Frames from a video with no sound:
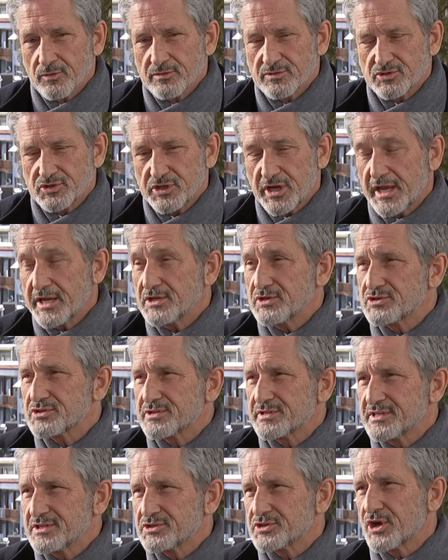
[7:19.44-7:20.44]
changed
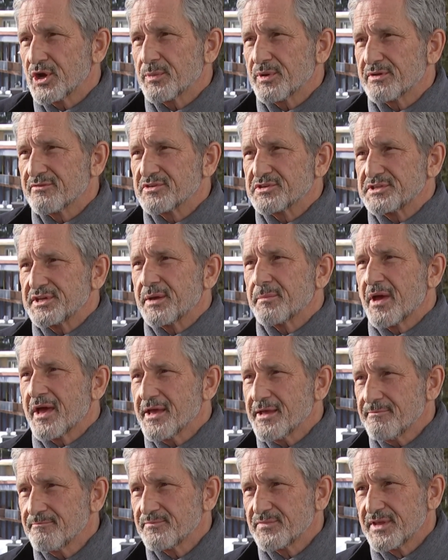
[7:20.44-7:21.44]
the chairman of the
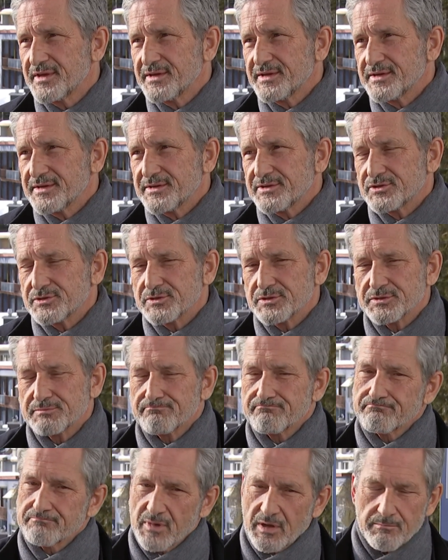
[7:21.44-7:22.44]
CMA to
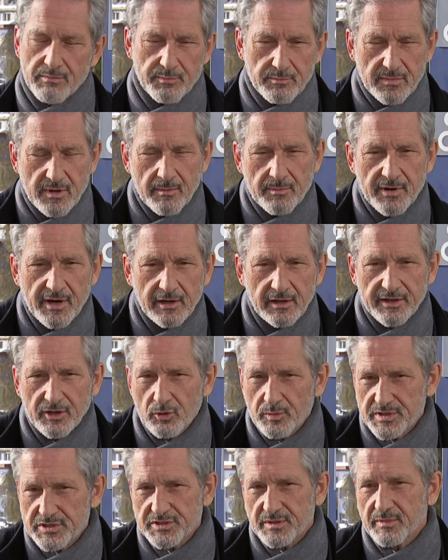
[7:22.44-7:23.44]
apparently it'll
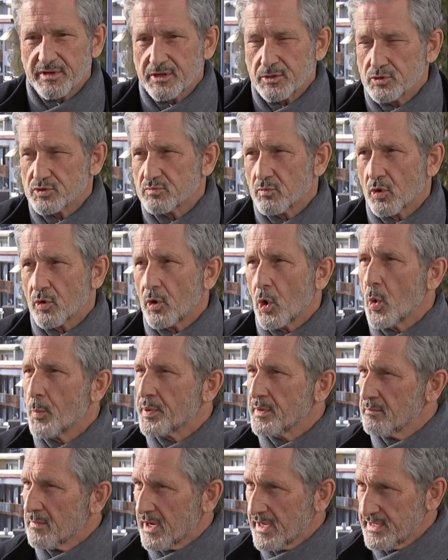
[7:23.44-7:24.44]
be somebody who's more
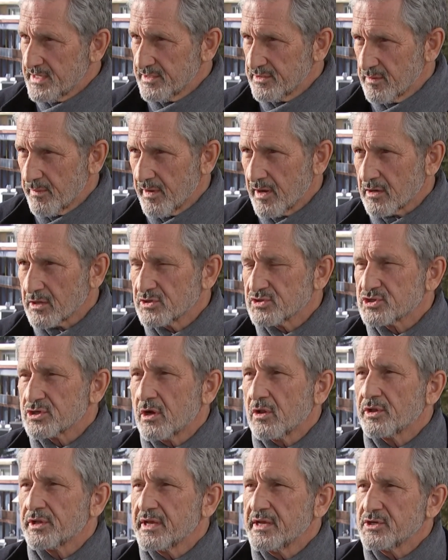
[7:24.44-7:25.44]
open-minded about
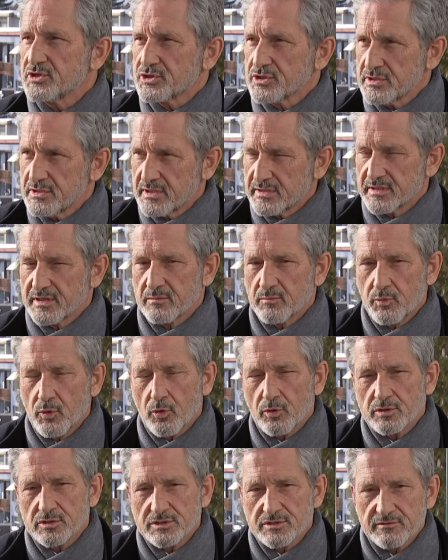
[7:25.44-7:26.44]
consolidation and the
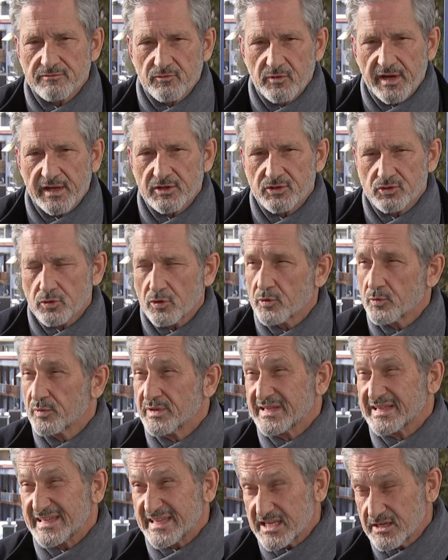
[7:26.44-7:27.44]
importance of regulatory
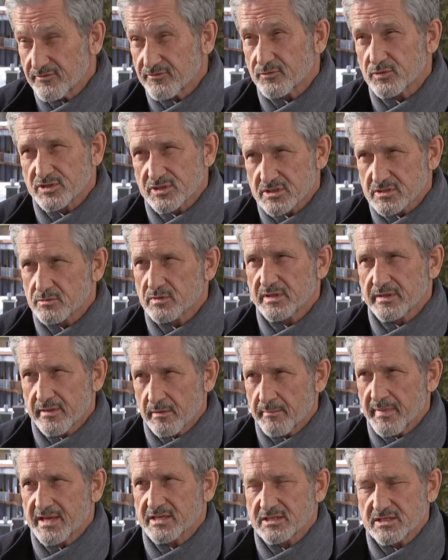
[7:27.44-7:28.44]
relief, which is really the
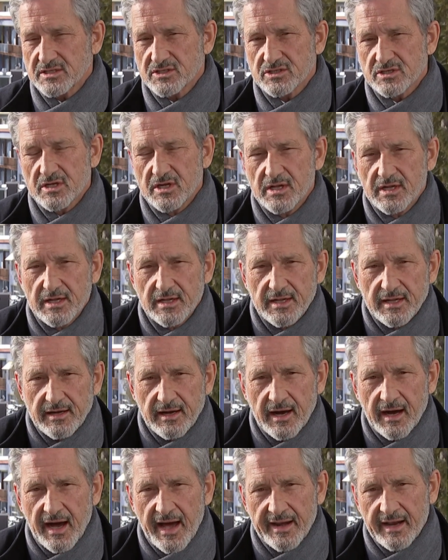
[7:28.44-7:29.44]
message.
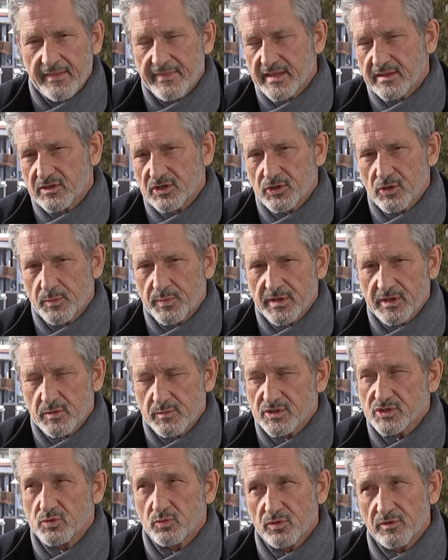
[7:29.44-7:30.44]
And I think the European
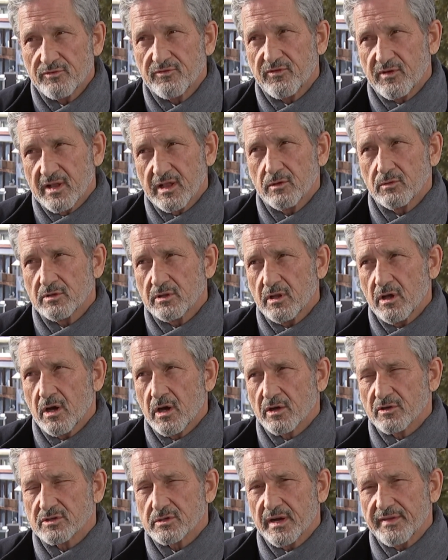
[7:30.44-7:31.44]
Commission will follow
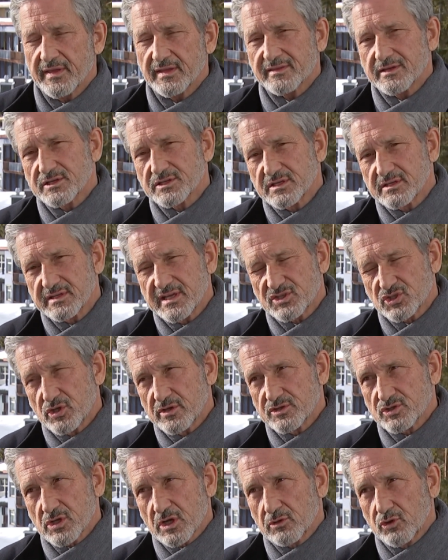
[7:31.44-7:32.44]
along. So I think there's
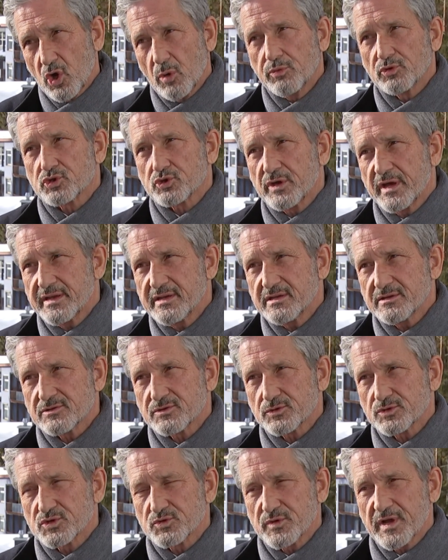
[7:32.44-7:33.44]
a global trend
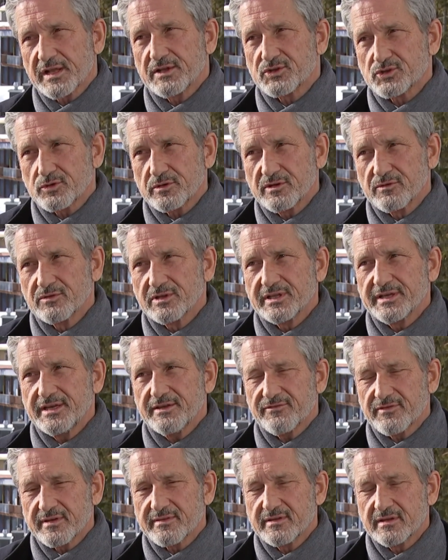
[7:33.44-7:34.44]
towards regulatory
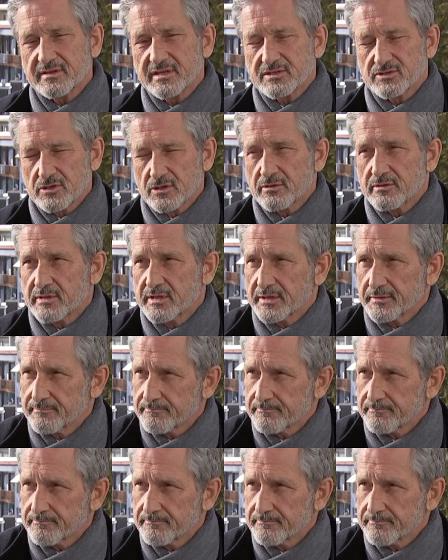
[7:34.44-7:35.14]
relief. I think that's a good thing.